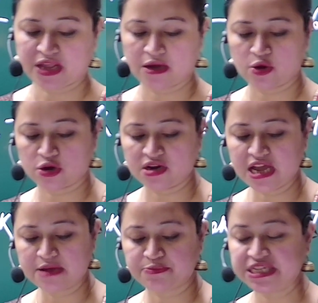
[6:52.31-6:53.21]
or
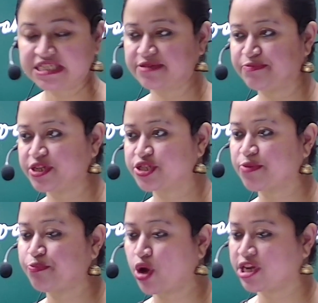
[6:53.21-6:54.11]
Principles
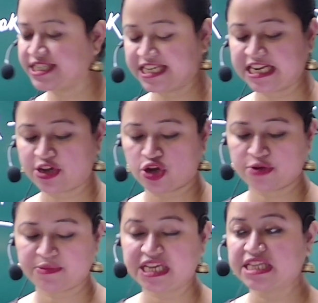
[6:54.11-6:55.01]
of Political
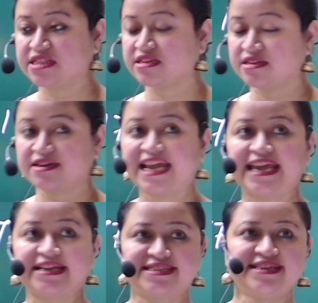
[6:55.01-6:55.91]
Economy in the year
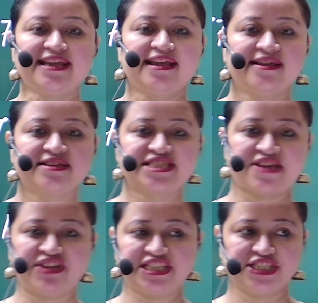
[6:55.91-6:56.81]

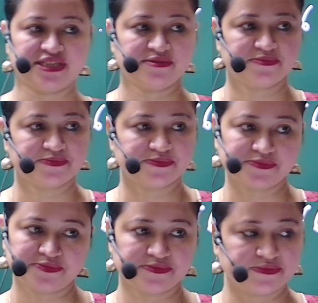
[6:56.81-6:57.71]
1870.
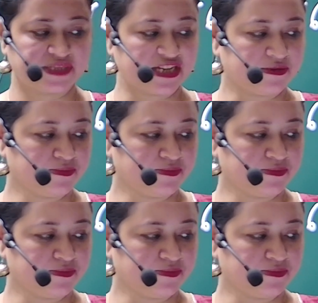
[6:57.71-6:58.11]
Done?